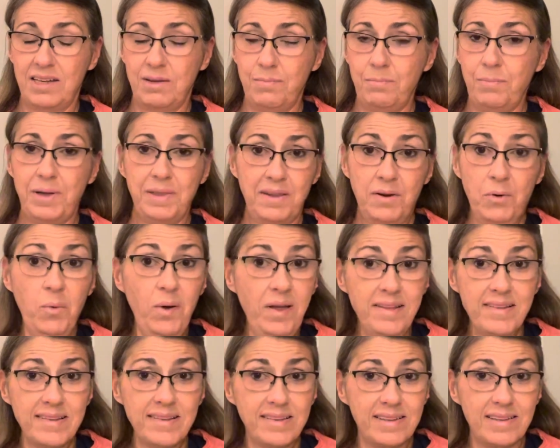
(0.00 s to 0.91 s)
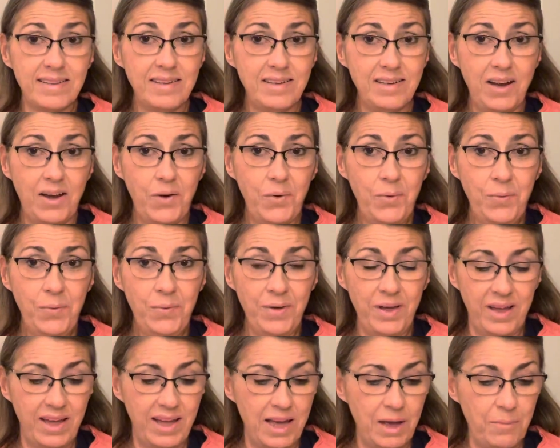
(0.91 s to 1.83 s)
But there wasn't, you know.
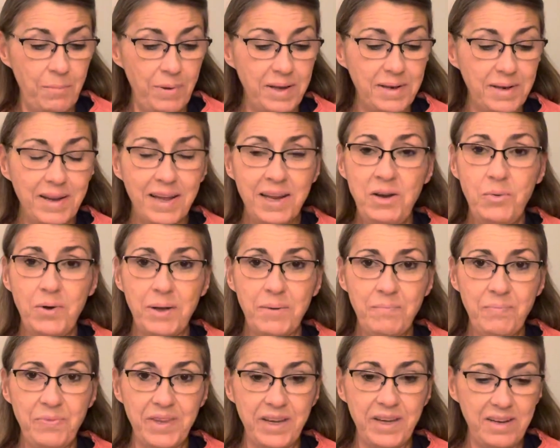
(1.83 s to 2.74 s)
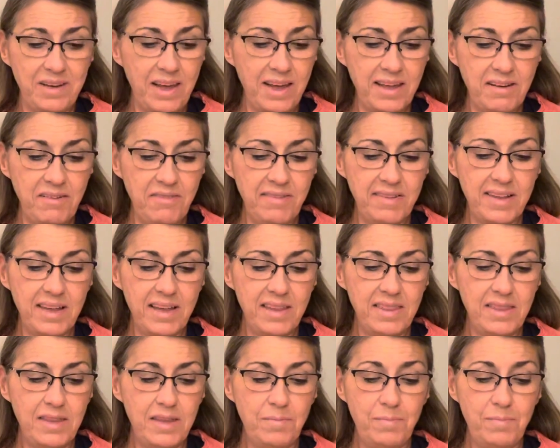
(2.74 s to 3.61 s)
But anyway, Negative said,